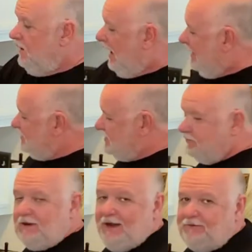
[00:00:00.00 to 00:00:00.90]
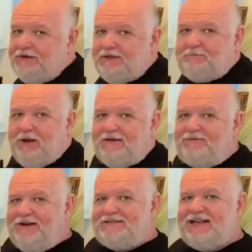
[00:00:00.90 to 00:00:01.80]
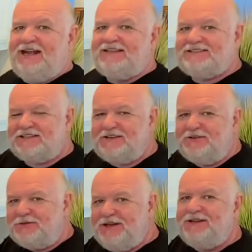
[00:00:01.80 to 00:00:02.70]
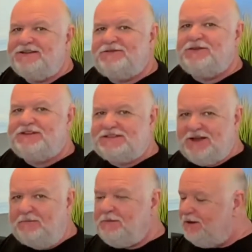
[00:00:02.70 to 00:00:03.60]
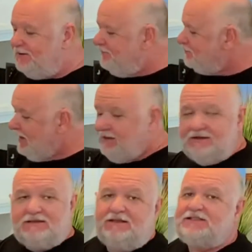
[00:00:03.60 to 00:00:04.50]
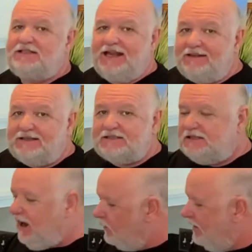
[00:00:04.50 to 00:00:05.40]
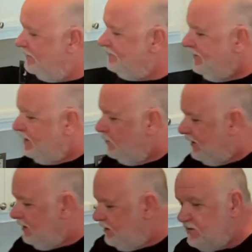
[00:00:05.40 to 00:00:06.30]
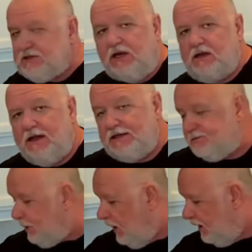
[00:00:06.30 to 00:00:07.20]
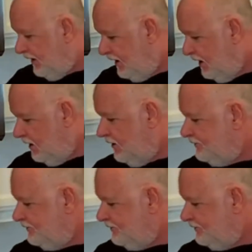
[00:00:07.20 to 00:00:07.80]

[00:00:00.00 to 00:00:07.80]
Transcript: I'm surrounded by fantastic ingredients for this gumbo, so let's get this going. We're going to use our nice pot here,